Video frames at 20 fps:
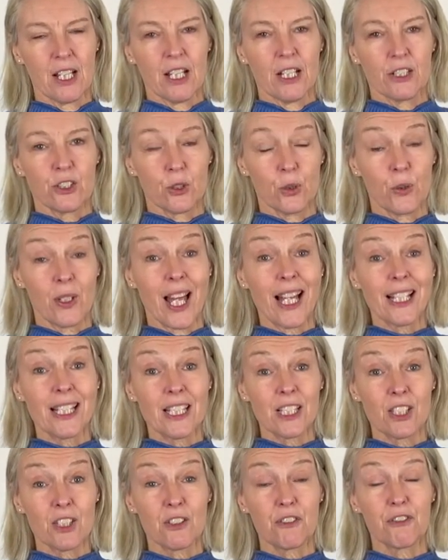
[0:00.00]
So that
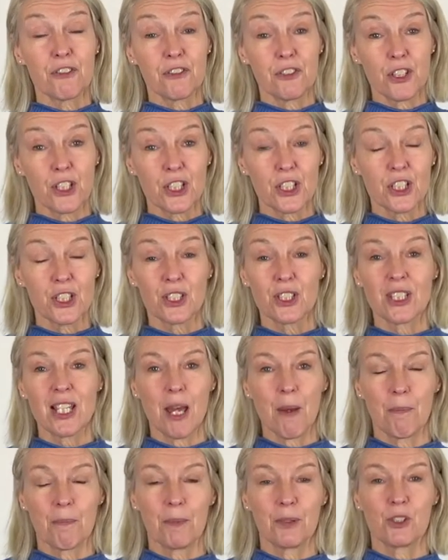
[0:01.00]
is the first
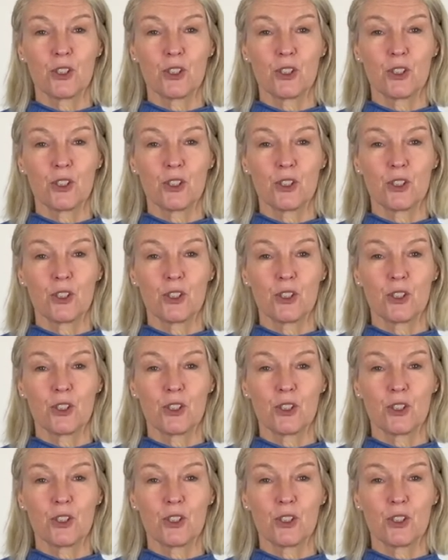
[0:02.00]
step